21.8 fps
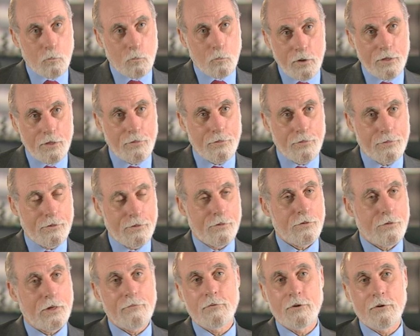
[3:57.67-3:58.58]
With the
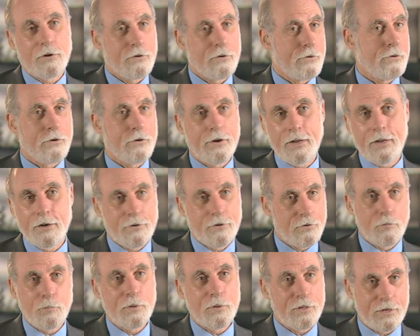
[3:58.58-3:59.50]
700 or
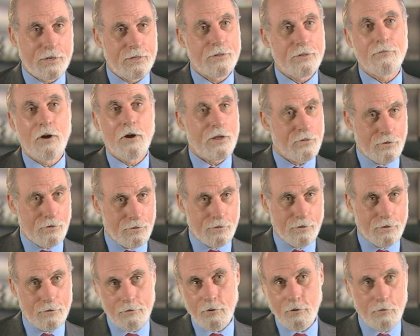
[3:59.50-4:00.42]
800 million devices
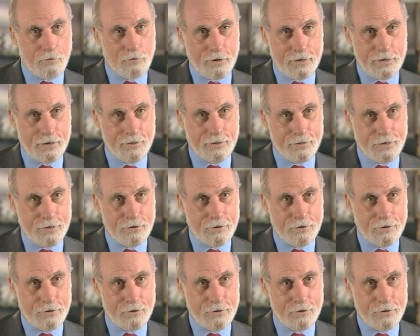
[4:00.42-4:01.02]
that are already on the